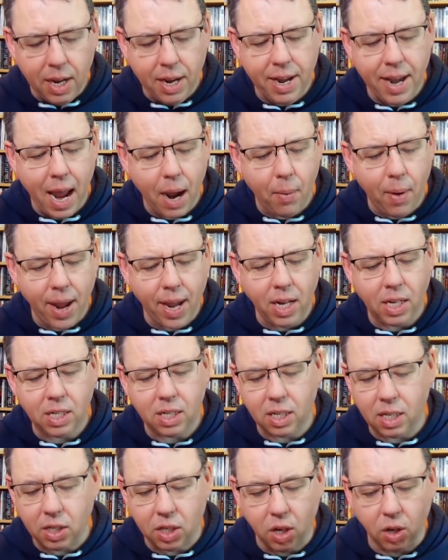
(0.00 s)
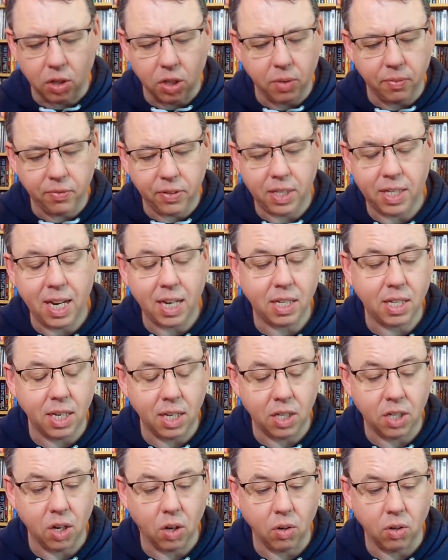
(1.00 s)
Now 8 has got some
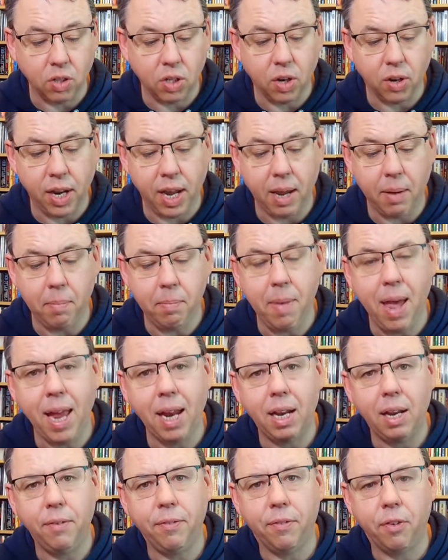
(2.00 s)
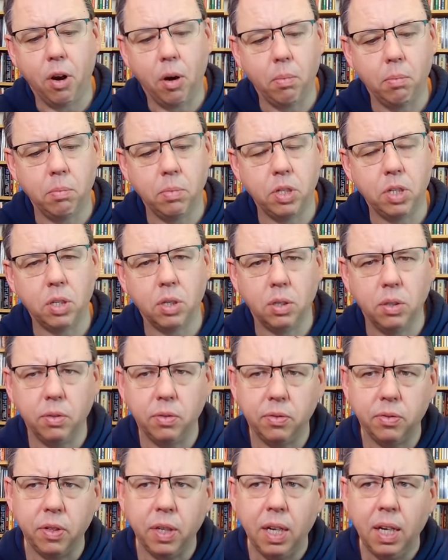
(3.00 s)
fantastic songs on it, mainly from sort
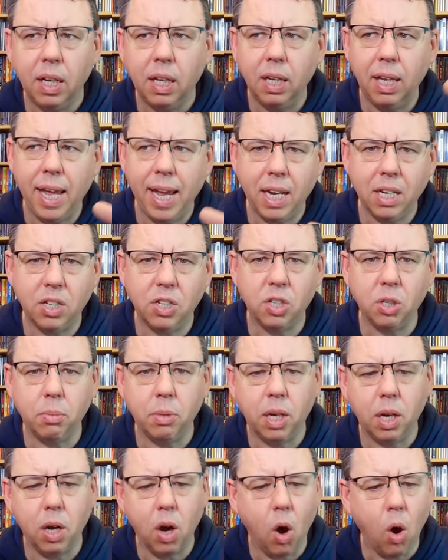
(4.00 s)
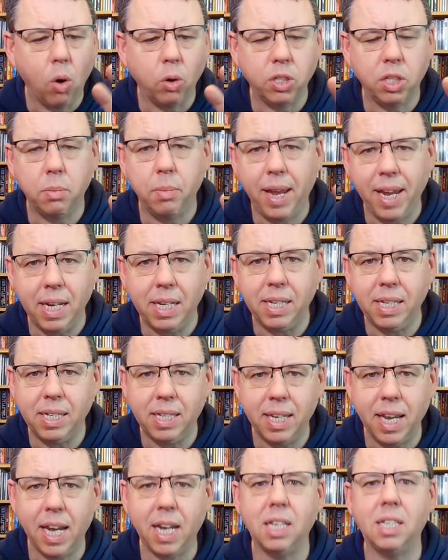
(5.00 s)
of late summer, autumn
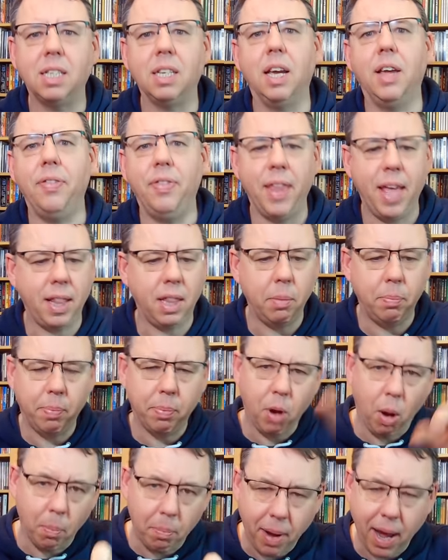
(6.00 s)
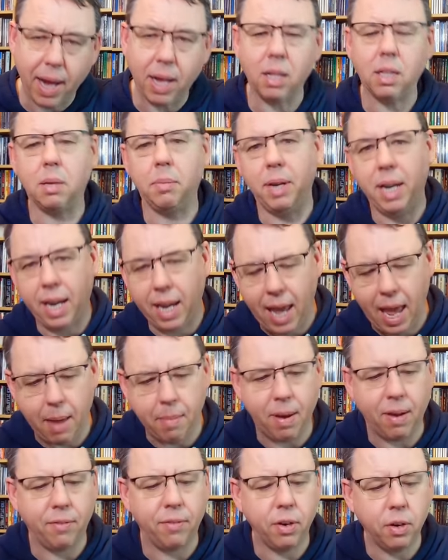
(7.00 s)
86, and then they compiled them and it came
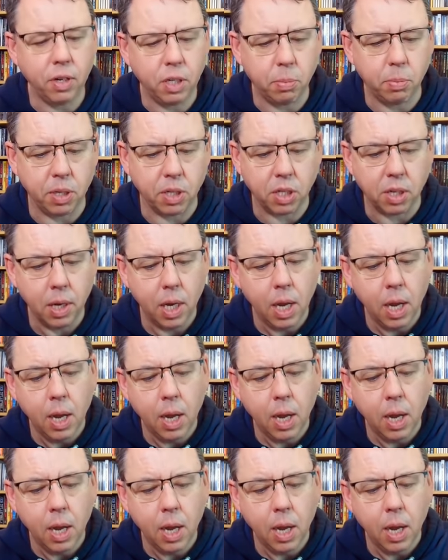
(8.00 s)
out for Christmas.